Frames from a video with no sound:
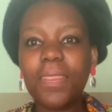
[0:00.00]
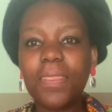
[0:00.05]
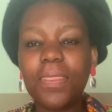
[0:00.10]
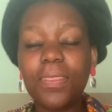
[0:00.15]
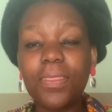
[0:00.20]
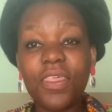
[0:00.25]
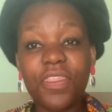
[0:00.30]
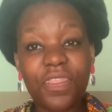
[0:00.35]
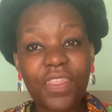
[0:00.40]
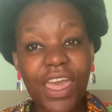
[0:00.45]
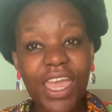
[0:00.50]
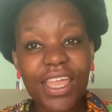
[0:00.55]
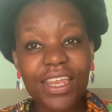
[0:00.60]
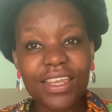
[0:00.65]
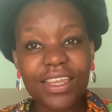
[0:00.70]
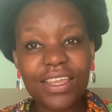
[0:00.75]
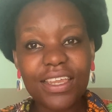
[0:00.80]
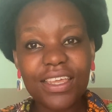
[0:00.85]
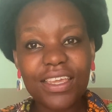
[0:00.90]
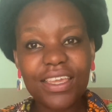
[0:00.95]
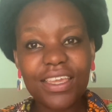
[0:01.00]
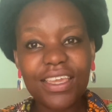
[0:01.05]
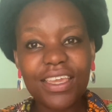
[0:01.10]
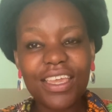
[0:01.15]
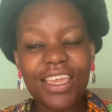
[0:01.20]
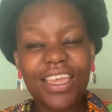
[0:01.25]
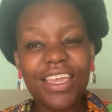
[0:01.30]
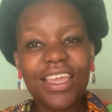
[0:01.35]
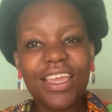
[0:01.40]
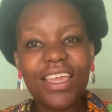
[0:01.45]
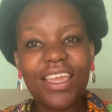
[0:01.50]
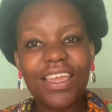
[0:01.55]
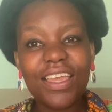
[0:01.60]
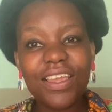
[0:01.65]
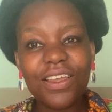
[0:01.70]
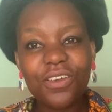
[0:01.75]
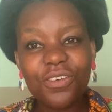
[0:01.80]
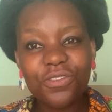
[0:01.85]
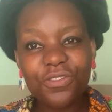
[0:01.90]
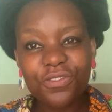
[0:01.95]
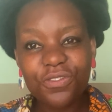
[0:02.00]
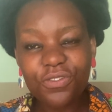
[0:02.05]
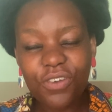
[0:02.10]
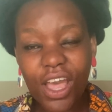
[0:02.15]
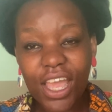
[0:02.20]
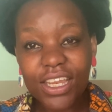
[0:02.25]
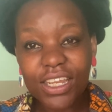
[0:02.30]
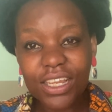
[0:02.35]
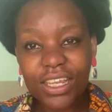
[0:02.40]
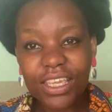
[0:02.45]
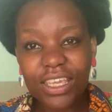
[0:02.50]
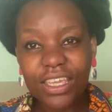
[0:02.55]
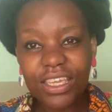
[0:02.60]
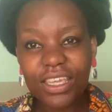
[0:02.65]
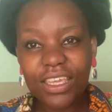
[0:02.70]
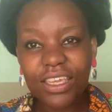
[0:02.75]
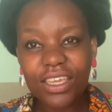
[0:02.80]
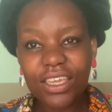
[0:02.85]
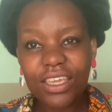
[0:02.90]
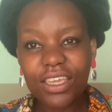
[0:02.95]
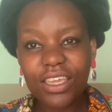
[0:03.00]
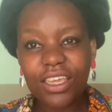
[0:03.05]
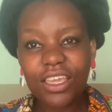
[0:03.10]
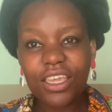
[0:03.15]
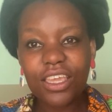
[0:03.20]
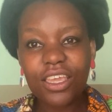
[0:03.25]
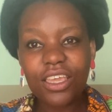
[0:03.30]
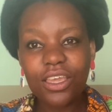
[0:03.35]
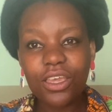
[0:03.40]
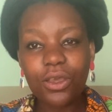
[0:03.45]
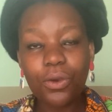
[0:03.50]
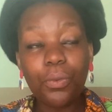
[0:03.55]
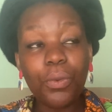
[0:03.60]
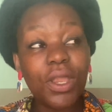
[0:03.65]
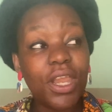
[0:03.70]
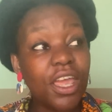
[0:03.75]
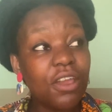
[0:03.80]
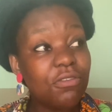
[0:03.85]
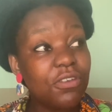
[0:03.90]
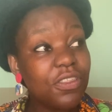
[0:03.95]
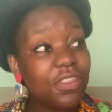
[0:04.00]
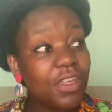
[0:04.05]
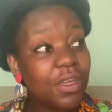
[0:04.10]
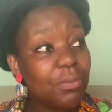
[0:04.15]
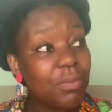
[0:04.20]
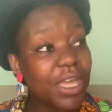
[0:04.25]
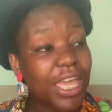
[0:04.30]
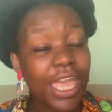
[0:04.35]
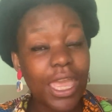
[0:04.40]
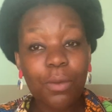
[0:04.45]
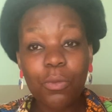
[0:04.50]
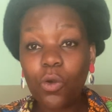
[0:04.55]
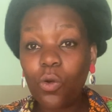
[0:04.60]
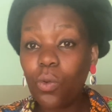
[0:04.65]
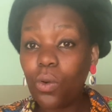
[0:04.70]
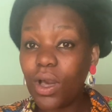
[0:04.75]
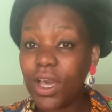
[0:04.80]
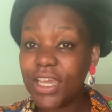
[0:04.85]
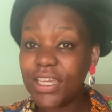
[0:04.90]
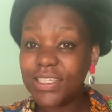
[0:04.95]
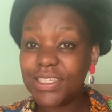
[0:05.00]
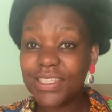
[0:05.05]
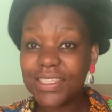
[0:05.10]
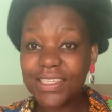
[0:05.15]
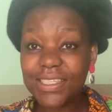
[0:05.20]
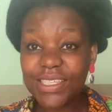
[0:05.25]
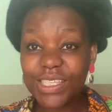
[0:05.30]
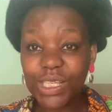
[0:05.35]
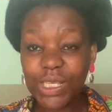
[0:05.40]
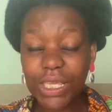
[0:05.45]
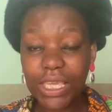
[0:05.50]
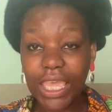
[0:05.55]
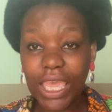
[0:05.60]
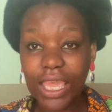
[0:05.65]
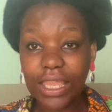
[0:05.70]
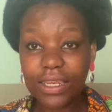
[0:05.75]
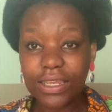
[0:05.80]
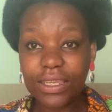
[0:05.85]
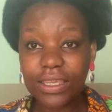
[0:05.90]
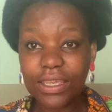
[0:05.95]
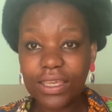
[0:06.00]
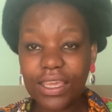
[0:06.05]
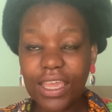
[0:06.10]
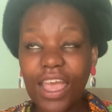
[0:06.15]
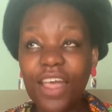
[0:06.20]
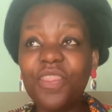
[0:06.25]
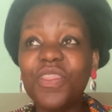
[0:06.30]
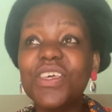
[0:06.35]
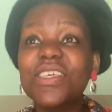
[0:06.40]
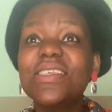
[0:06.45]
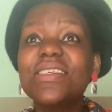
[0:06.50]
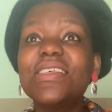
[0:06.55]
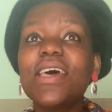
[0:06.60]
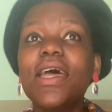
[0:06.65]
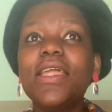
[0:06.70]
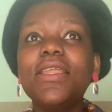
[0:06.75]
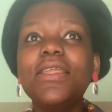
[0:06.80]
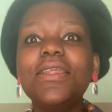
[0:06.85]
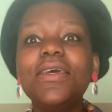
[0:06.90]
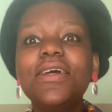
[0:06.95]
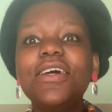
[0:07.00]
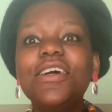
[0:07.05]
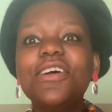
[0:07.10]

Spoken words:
But then, finally, when everything became quiet and still again, and the sun